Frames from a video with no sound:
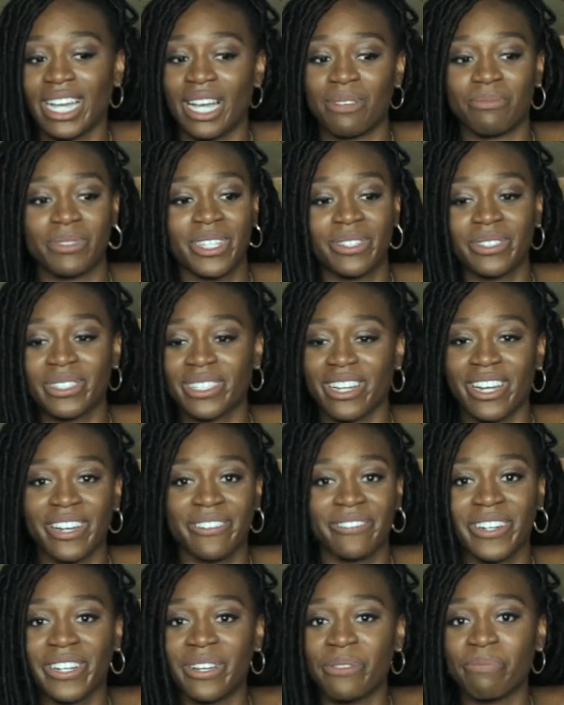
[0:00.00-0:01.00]
I'm so sorry
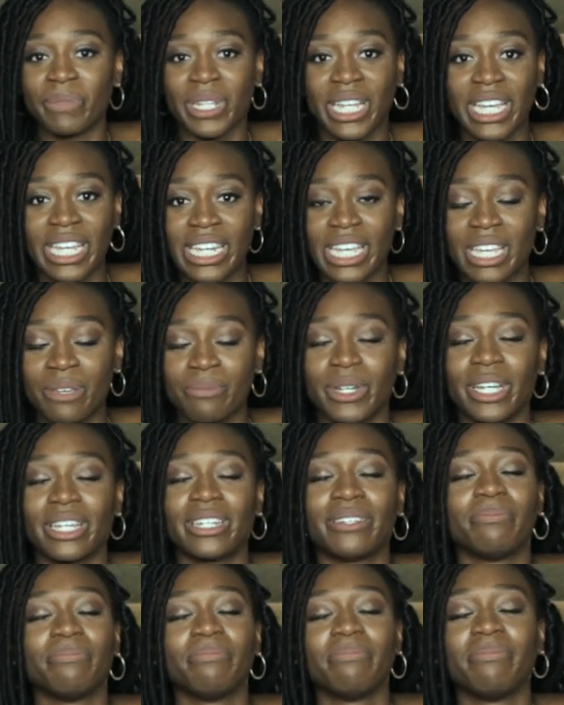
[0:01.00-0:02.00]
for complaining,
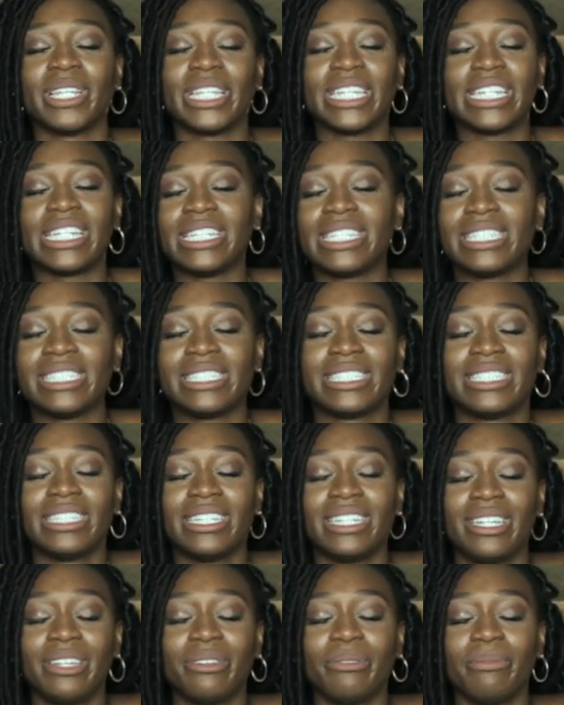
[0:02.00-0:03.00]
but please,
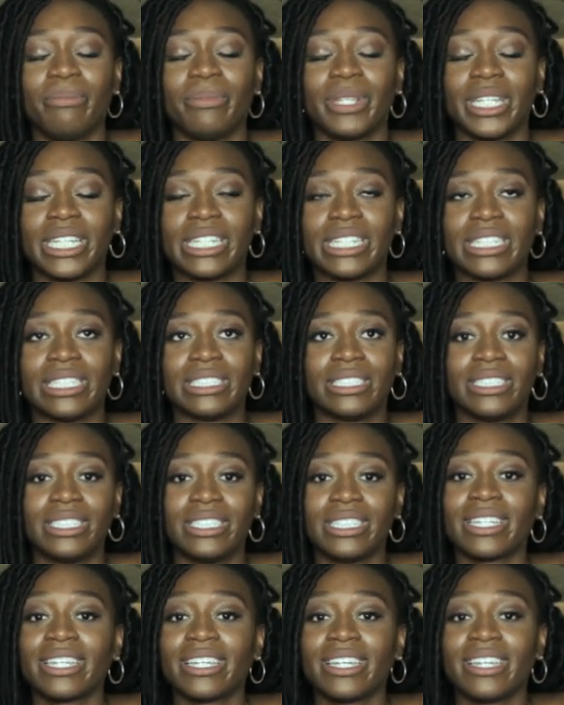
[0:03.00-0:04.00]

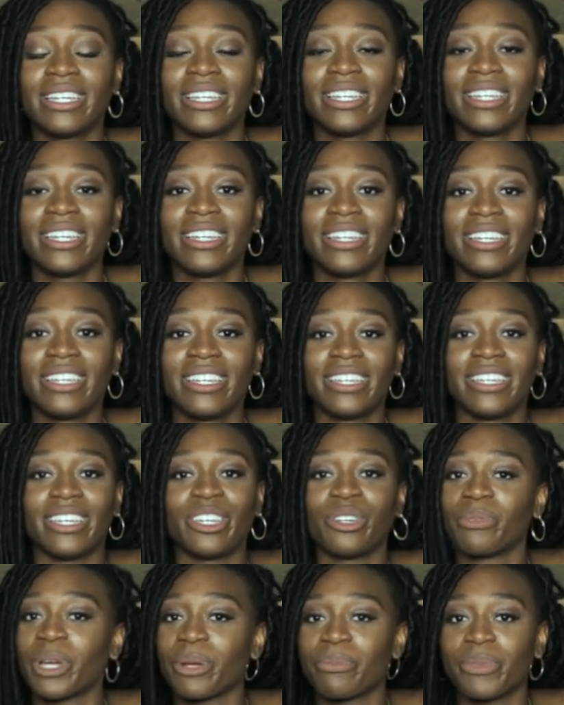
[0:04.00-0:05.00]
please
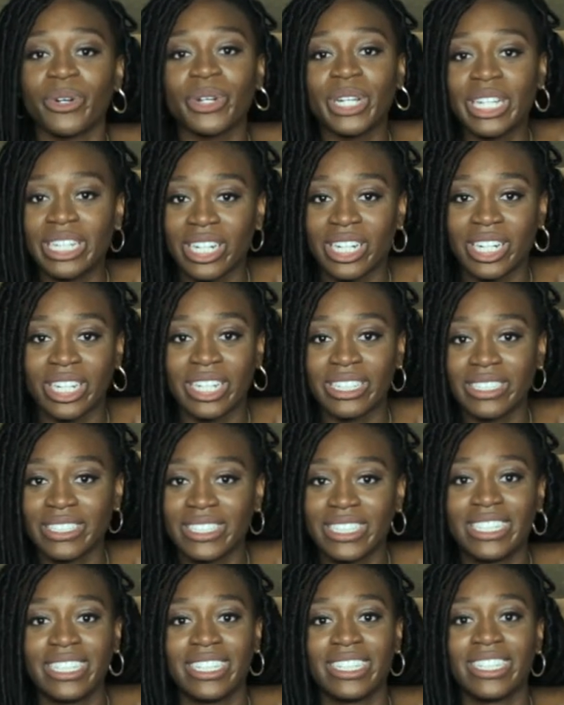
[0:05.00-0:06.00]
heal my broken
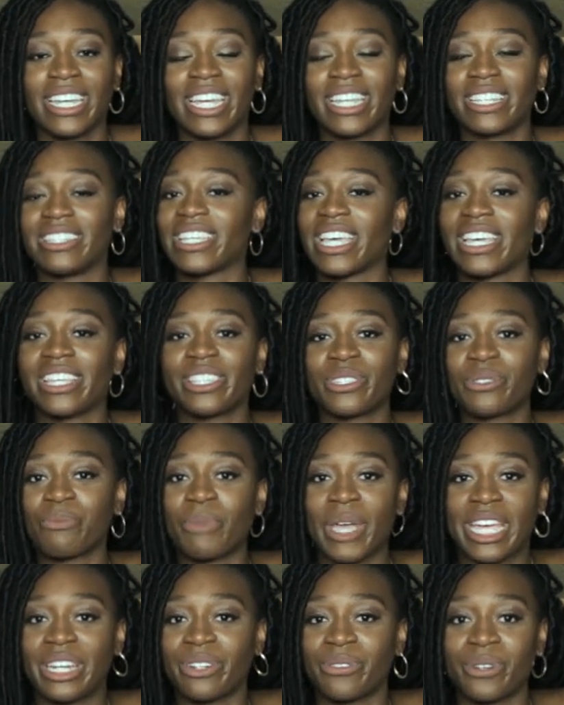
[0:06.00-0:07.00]
heart and take this
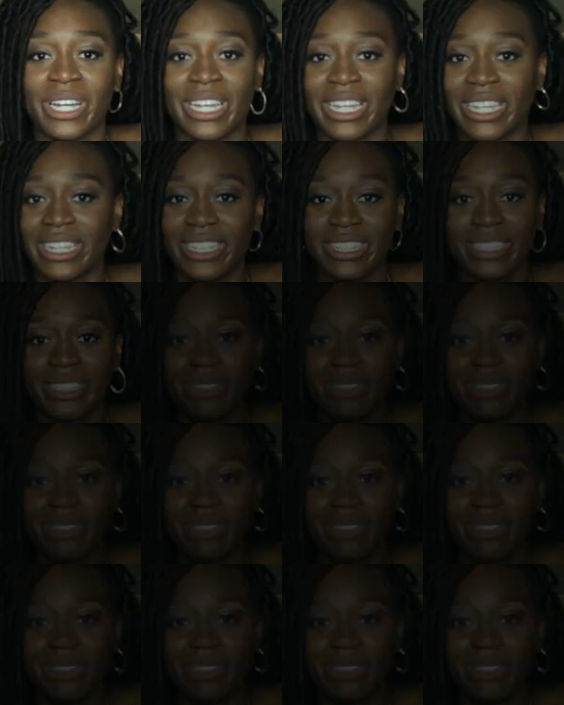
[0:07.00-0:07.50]
pain away.